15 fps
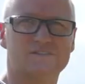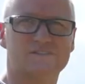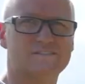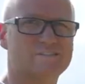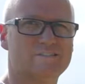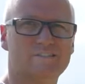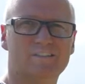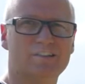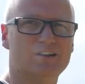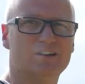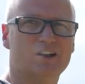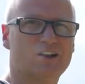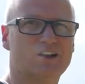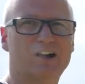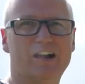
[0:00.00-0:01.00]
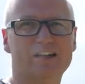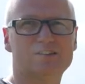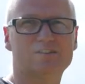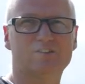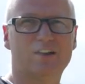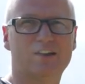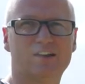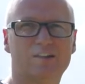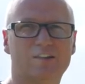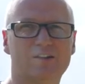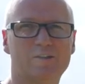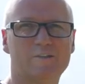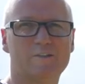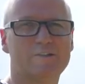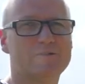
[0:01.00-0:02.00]
and all kinds of like
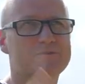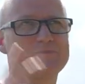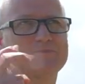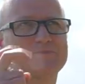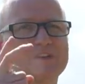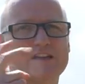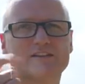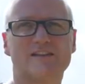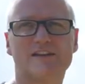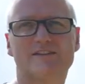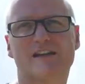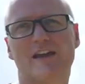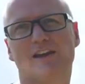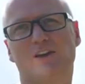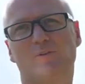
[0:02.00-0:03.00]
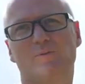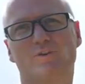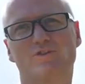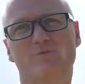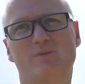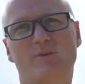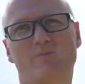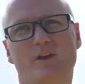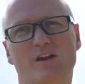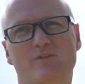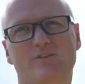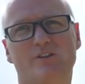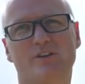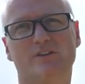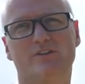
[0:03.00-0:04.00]
satanic worshiping
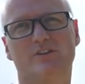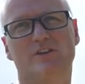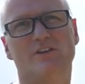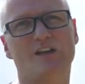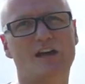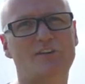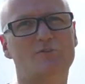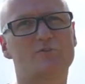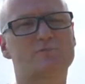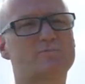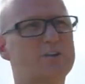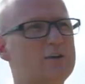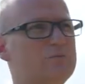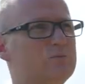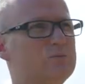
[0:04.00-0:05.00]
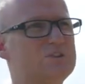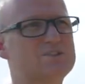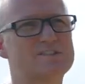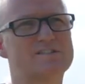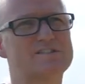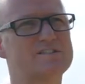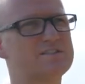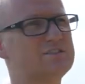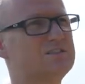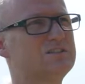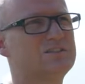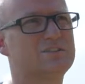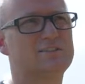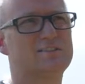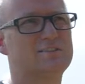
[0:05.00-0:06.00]
paraphernalia. A lot of it was probably just
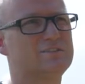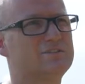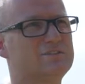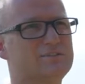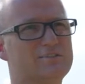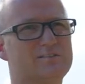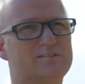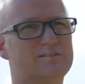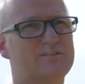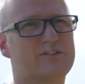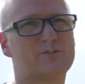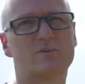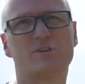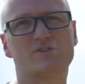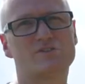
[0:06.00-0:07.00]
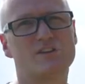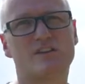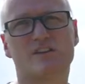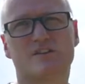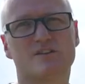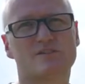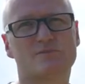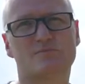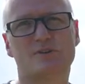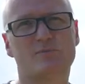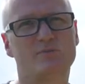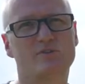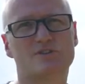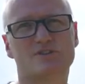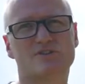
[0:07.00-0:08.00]
thrill seekers and
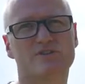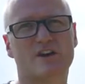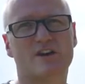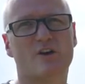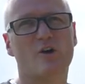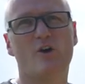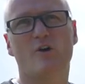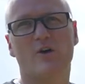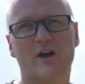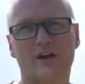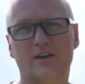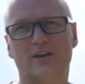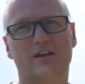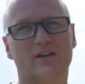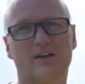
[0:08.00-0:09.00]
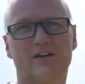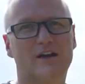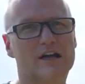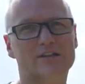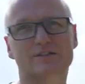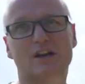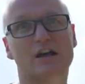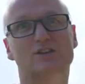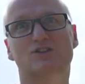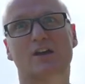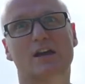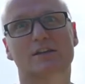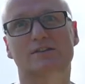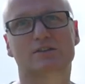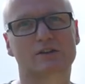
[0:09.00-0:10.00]
people just trying to, oh, I saw
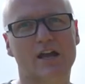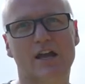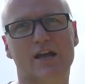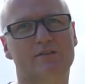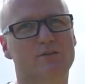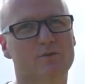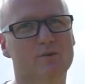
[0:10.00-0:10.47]
Jay's grave or